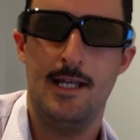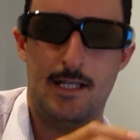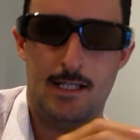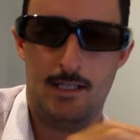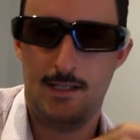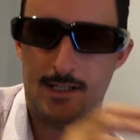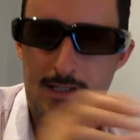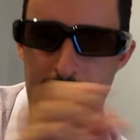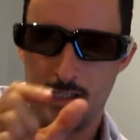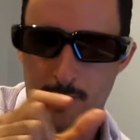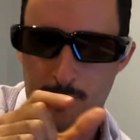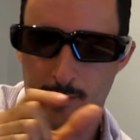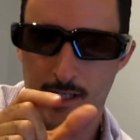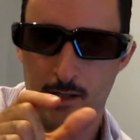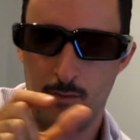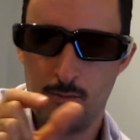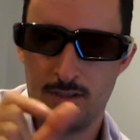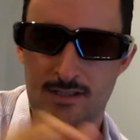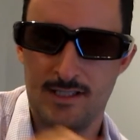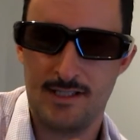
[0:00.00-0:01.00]
That's the only
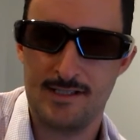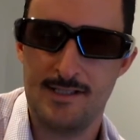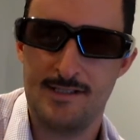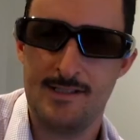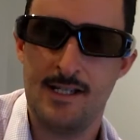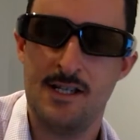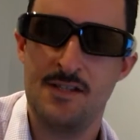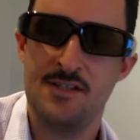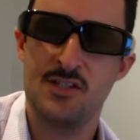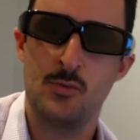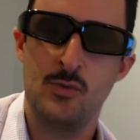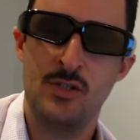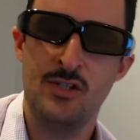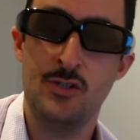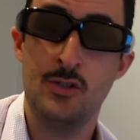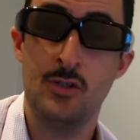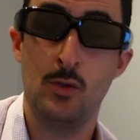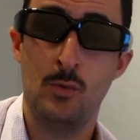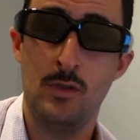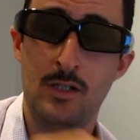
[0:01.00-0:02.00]
part which lets it down. So when you
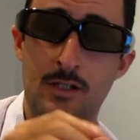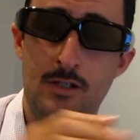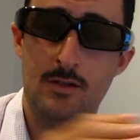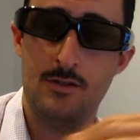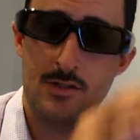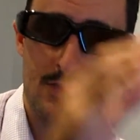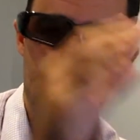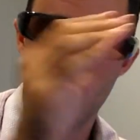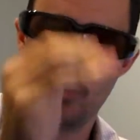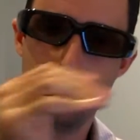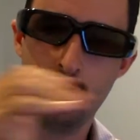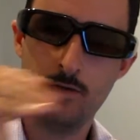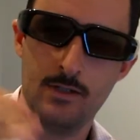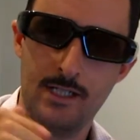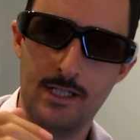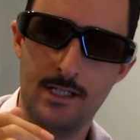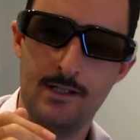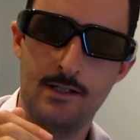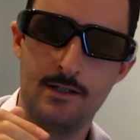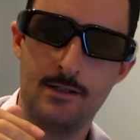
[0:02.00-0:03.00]
do the Windows
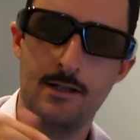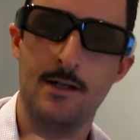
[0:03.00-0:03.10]
scoring,